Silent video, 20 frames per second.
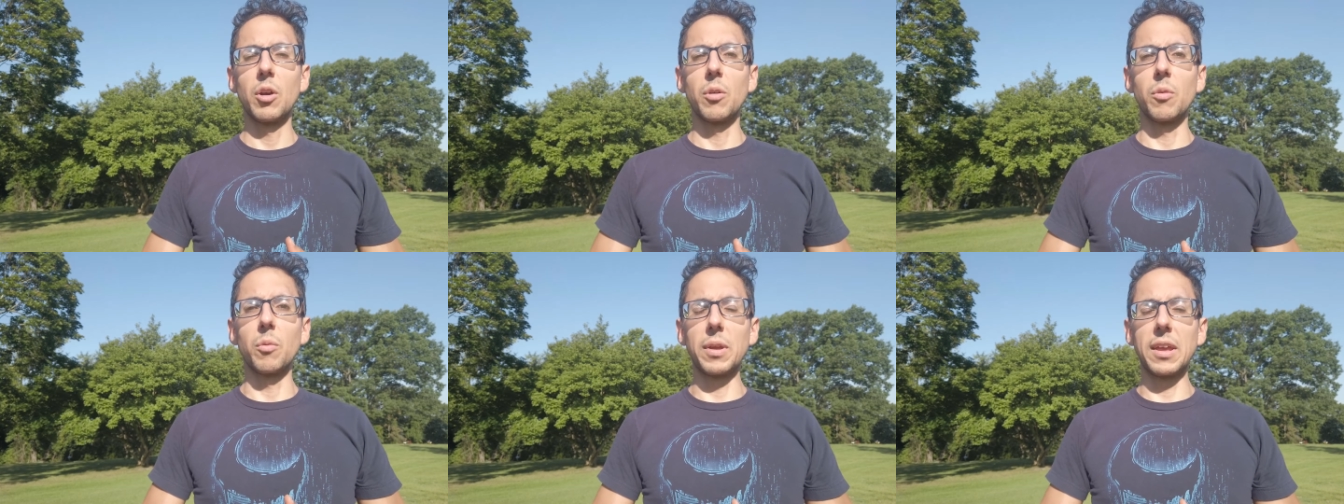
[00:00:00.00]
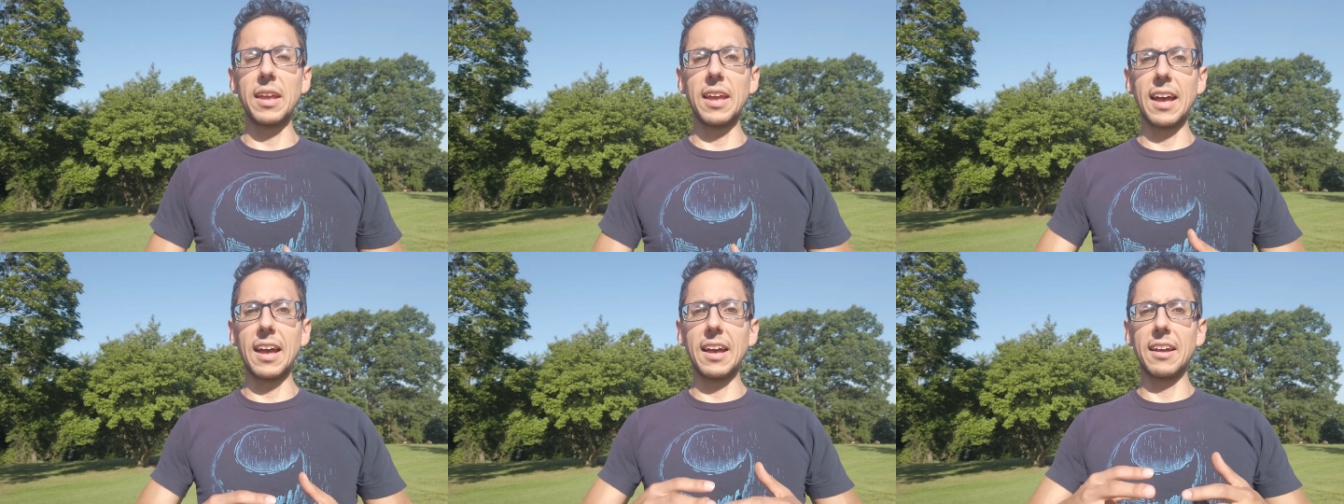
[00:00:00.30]

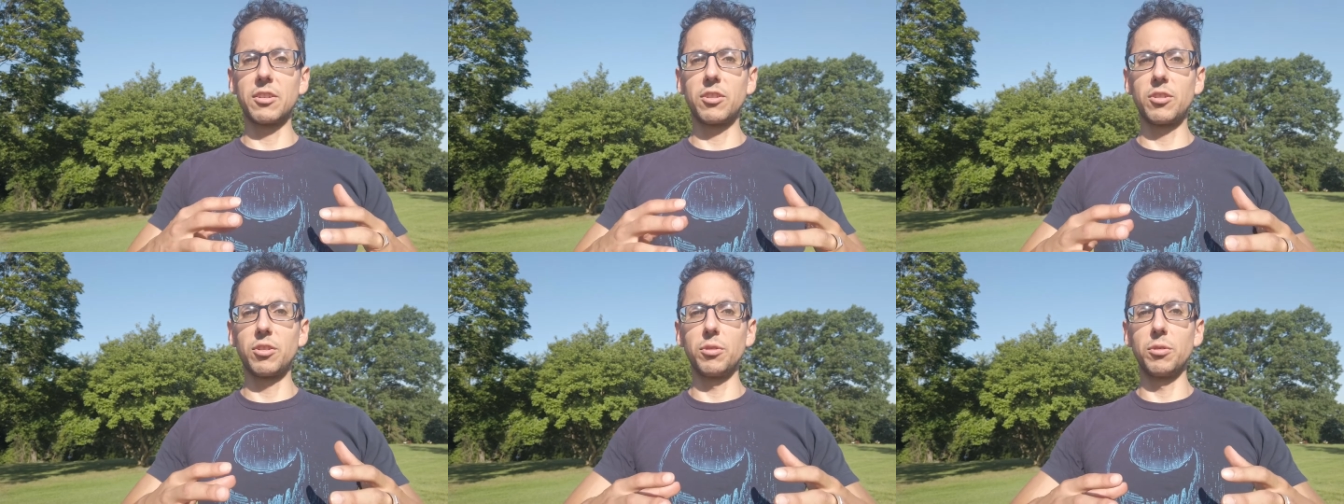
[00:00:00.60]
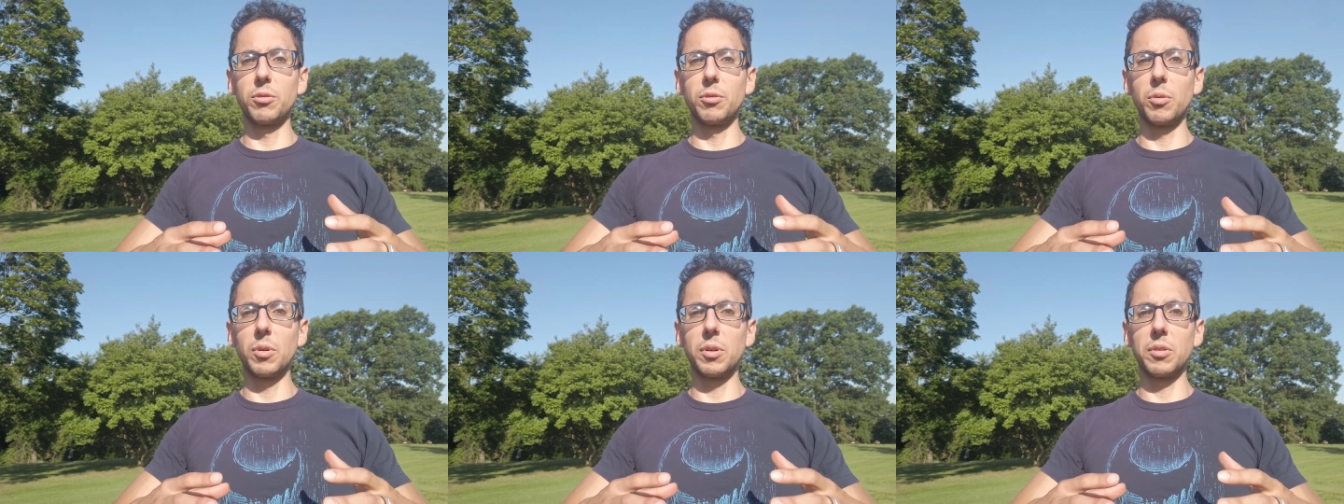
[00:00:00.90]
we had
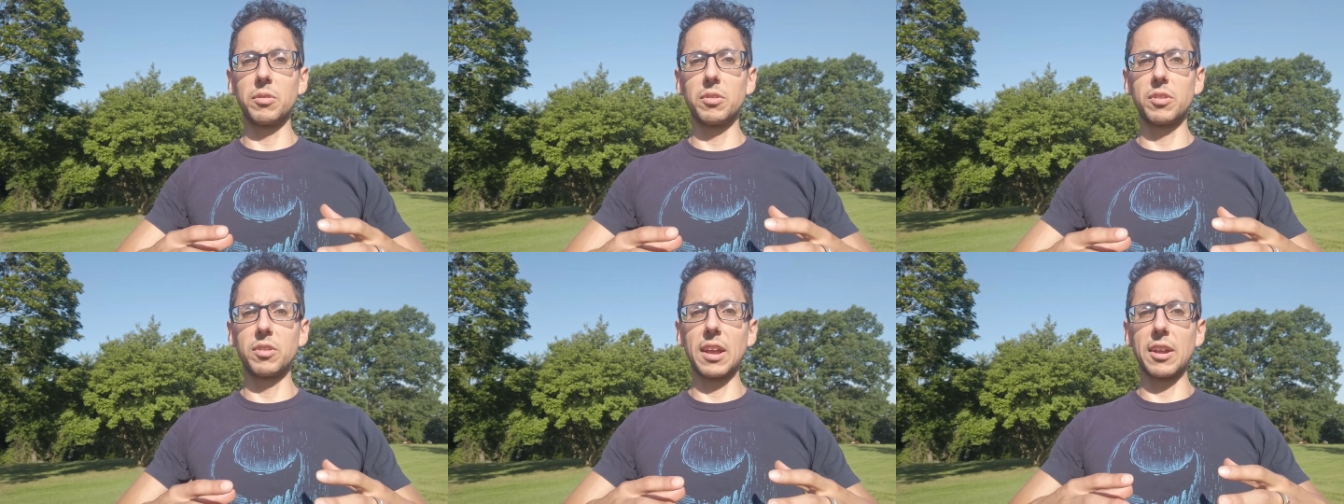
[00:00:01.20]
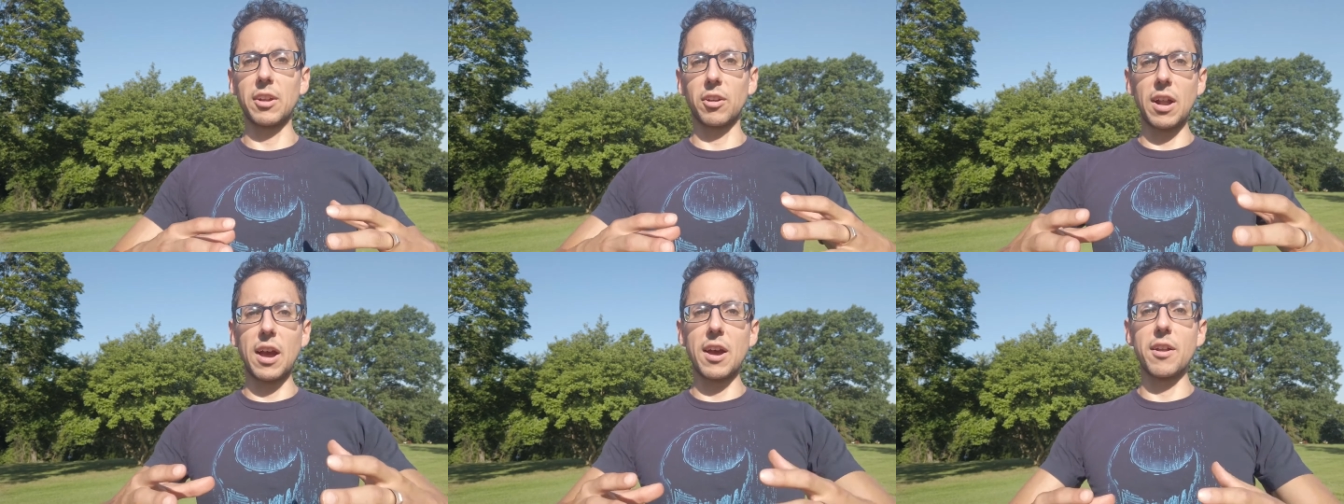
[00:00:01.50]
to
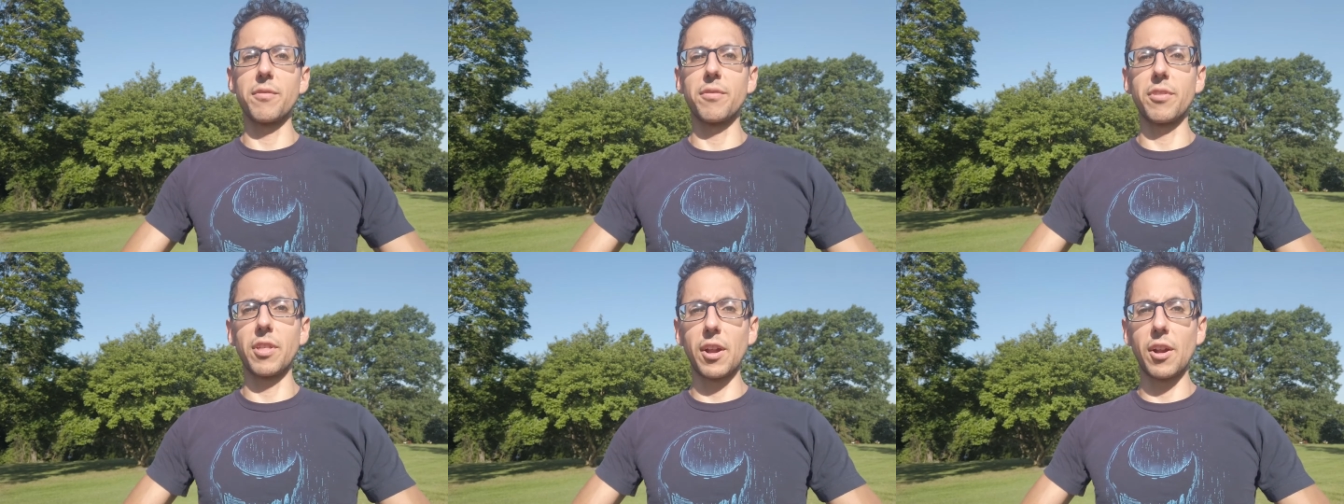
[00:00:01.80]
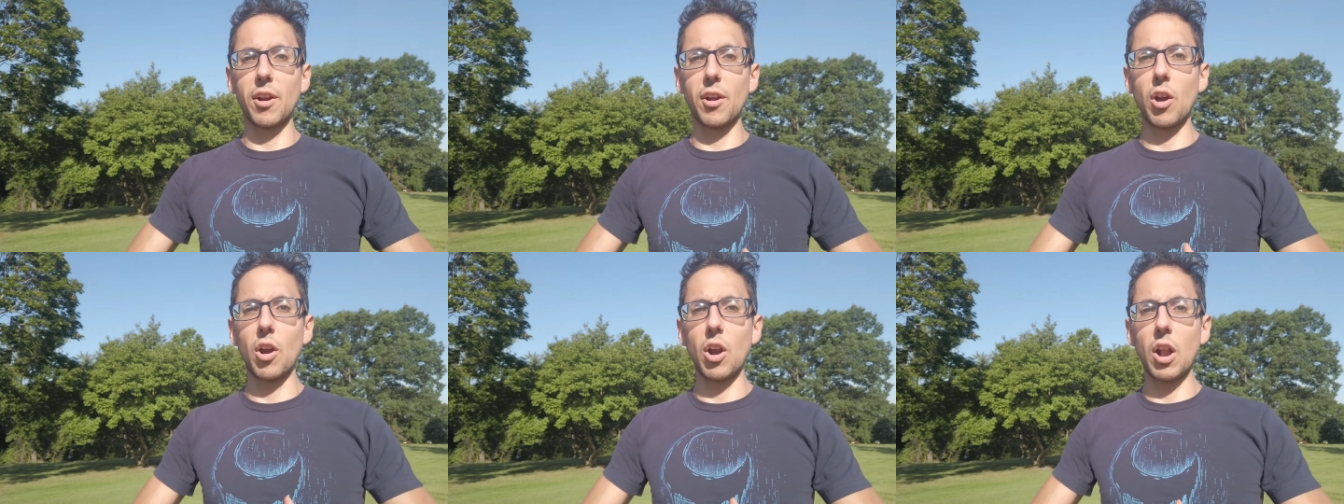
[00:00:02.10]
take her out of
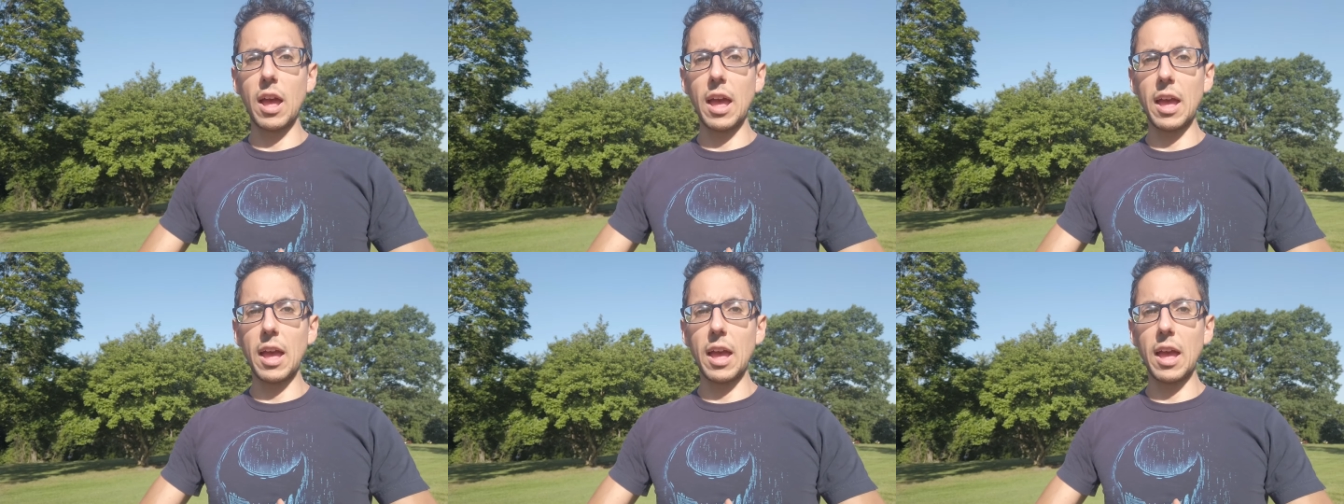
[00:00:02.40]
there